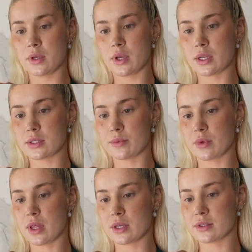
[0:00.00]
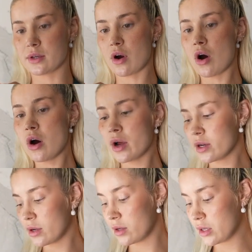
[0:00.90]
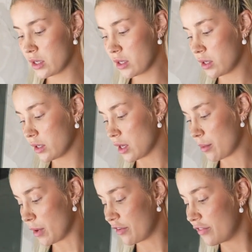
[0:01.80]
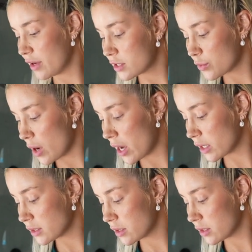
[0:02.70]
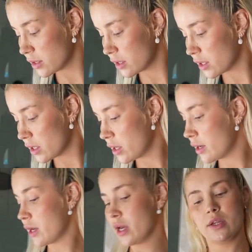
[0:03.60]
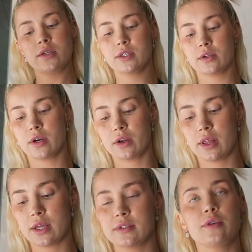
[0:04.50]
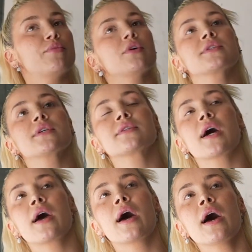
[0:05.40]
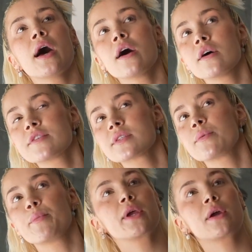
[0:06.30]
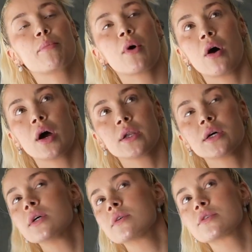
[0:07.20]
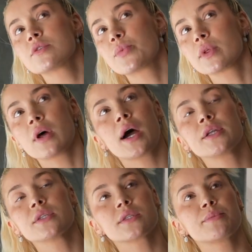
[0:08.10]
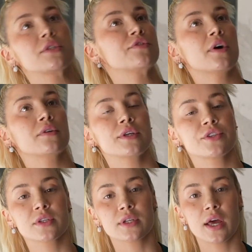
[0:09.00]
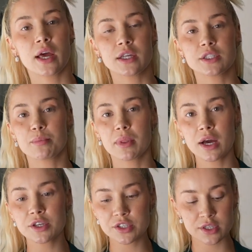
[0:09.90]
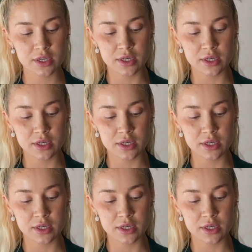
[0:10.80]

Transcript: Get some cleanser on, get my face wet, and start a cleansing process. I have some makeup on, super light, just a bit of foundation and blush.